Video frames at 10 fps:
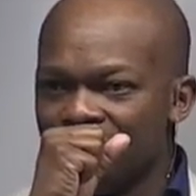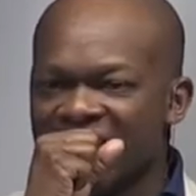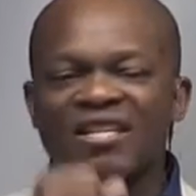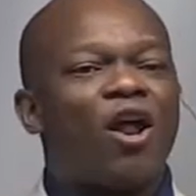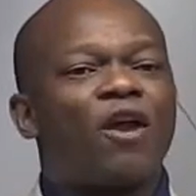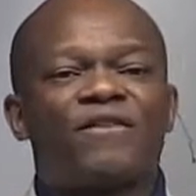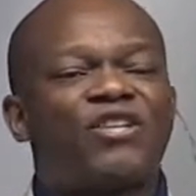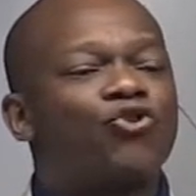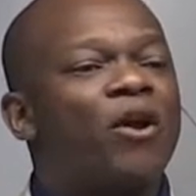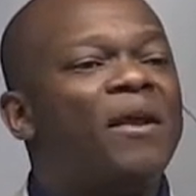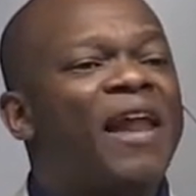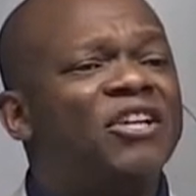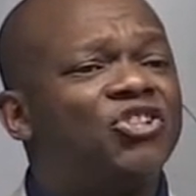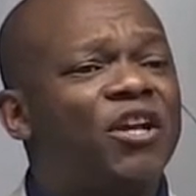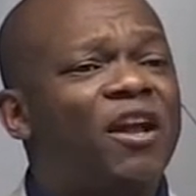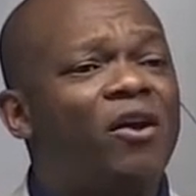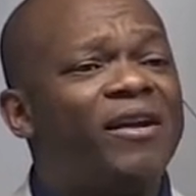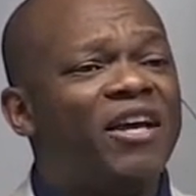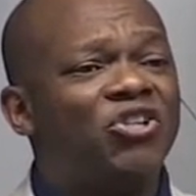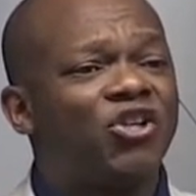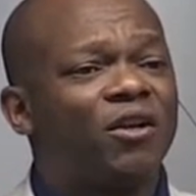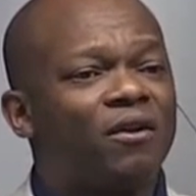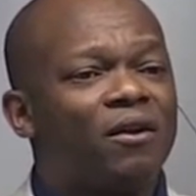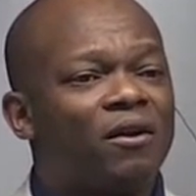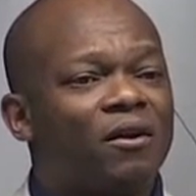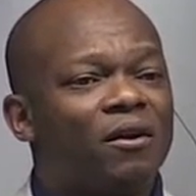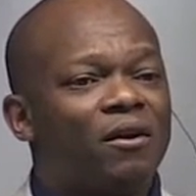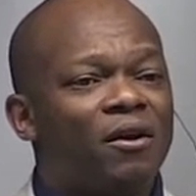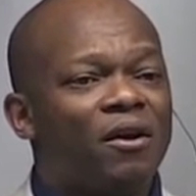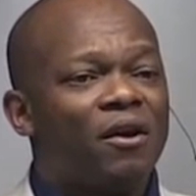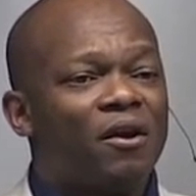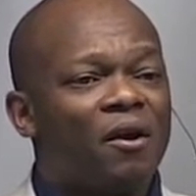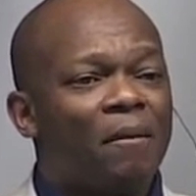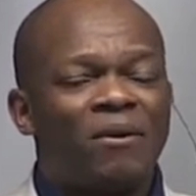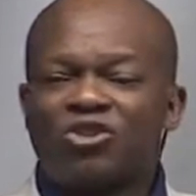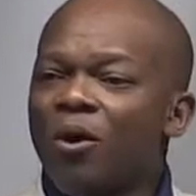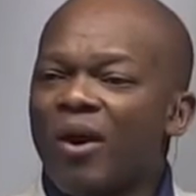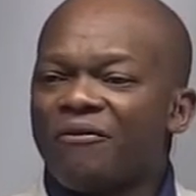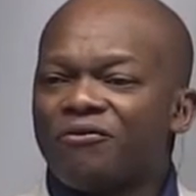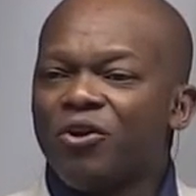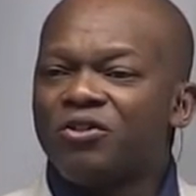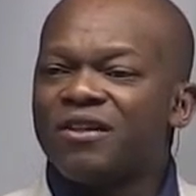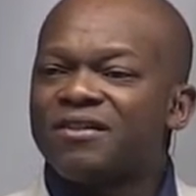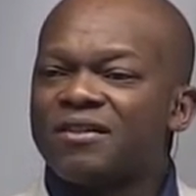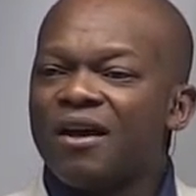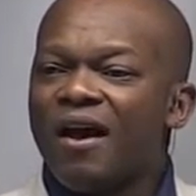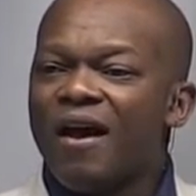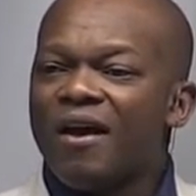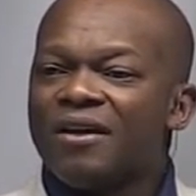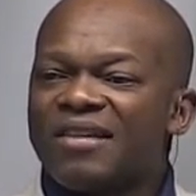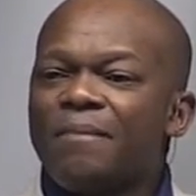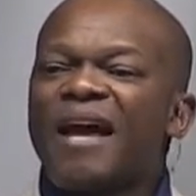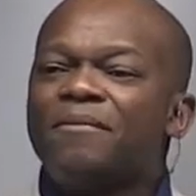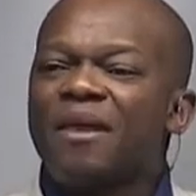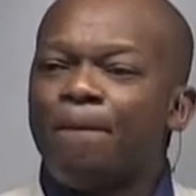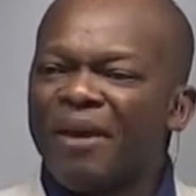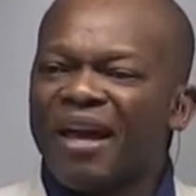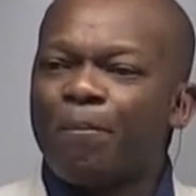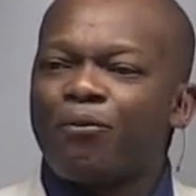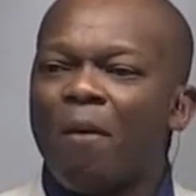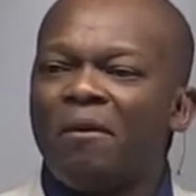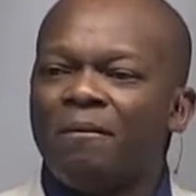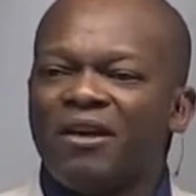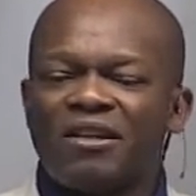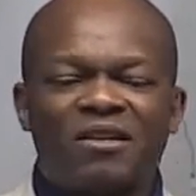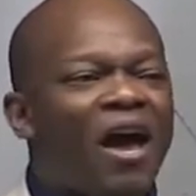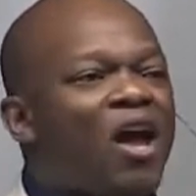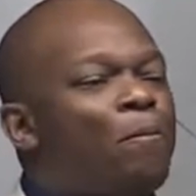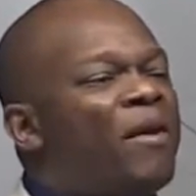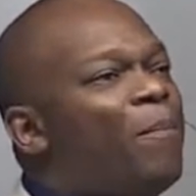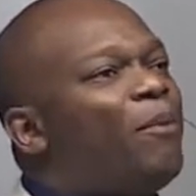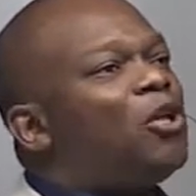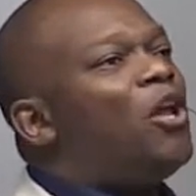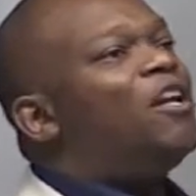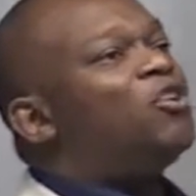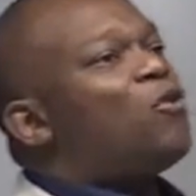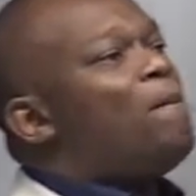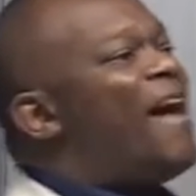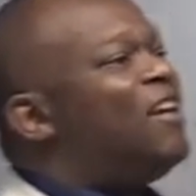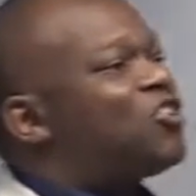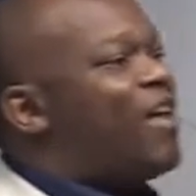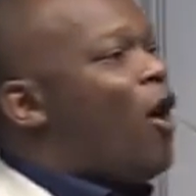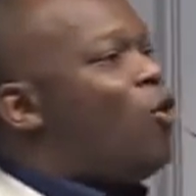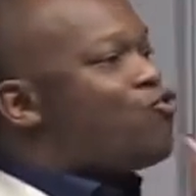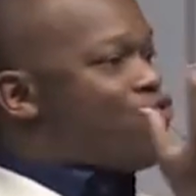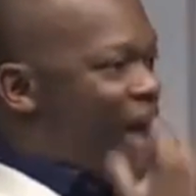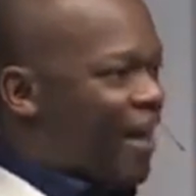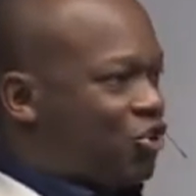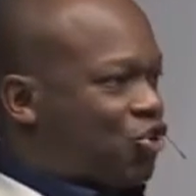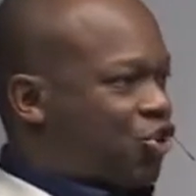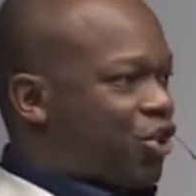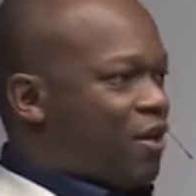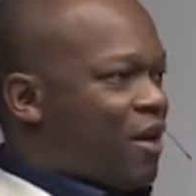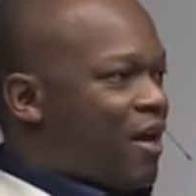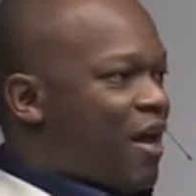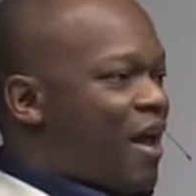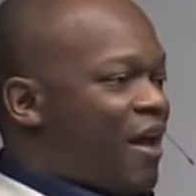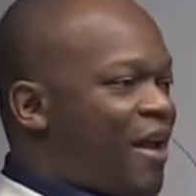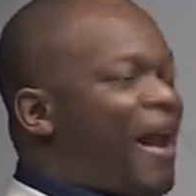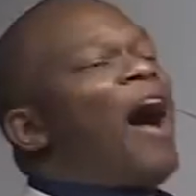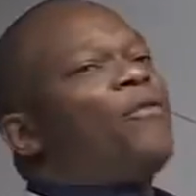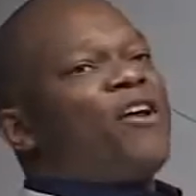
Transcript: There's a lot of discrimination in our nation. But you know what I've noticed? Sometimes the bigger problem is people learning to manage their own rage in how